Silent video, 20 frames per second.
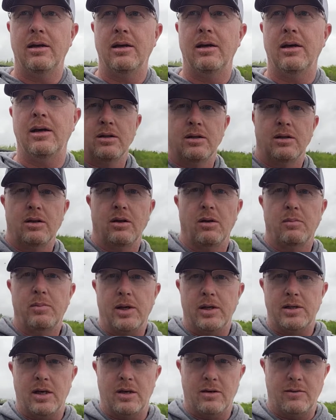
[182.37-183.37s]
Uh, the only
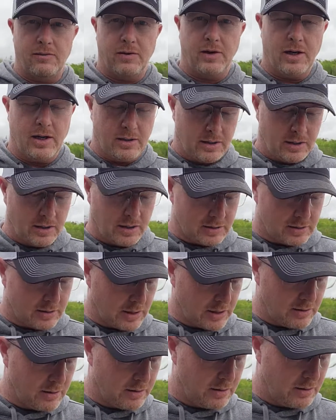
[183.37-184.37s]
place I could find the
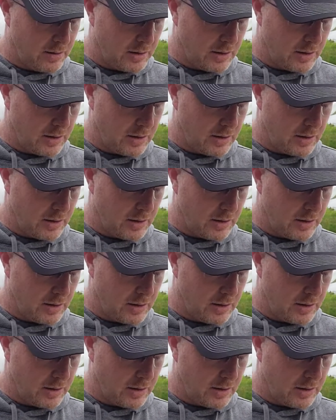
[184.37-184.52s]
extended